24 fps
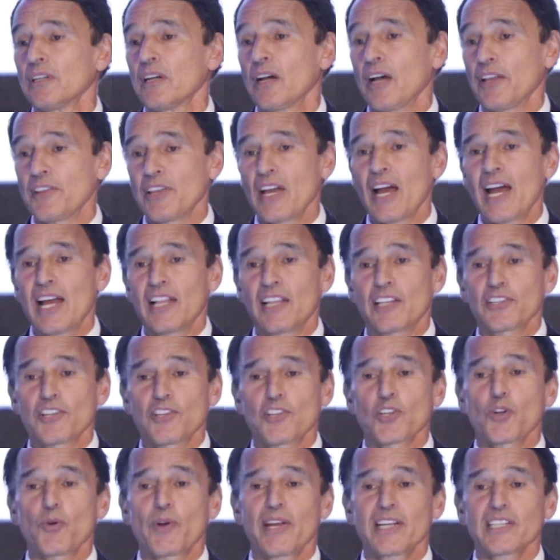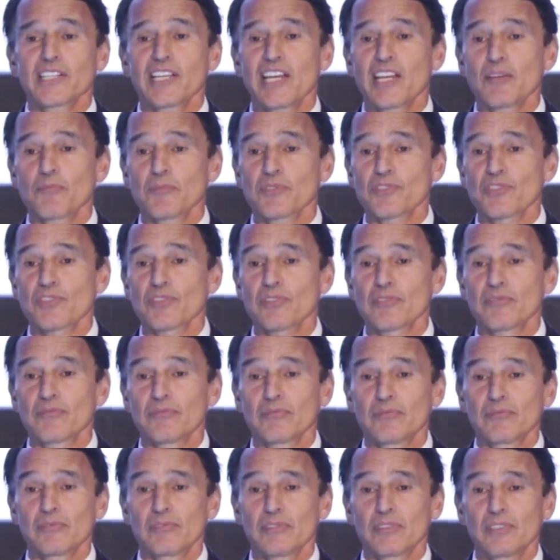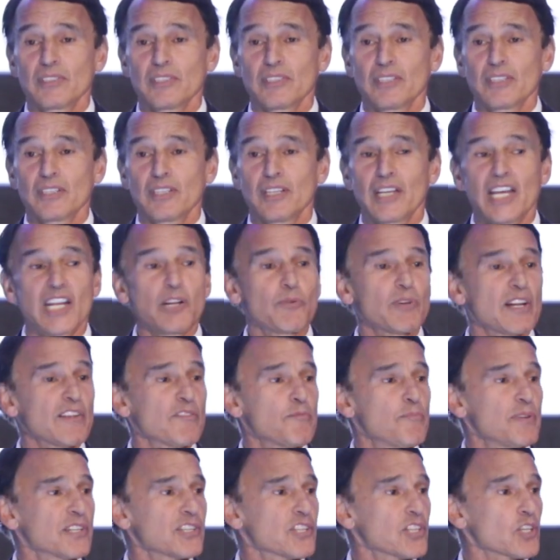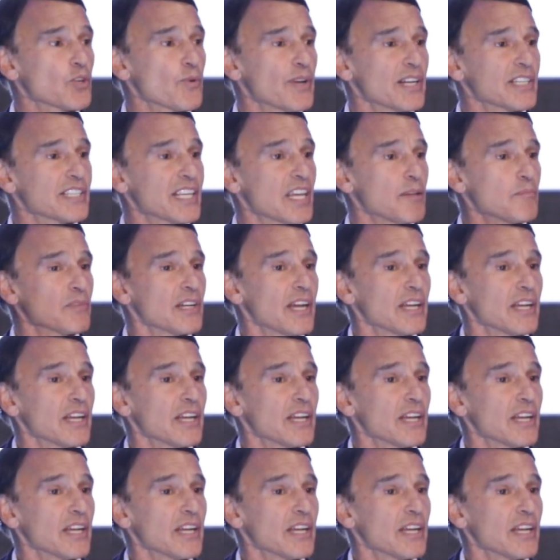on the island of the Grand Caymans. Anyone ever been to the Grand Cayman